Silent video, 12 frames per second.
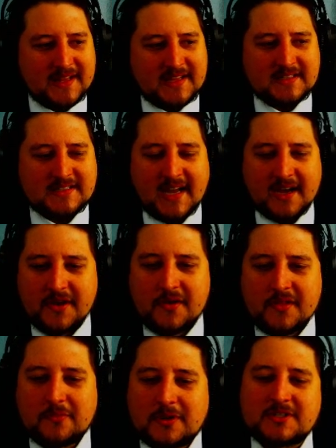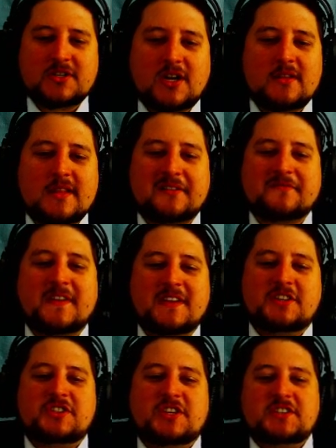at least now know that once Starladder
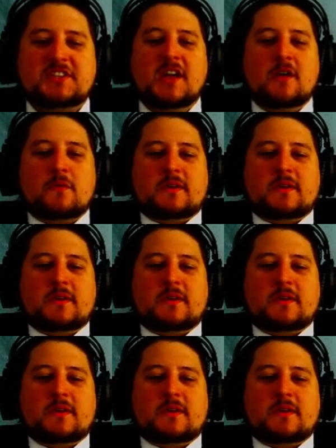finishes, we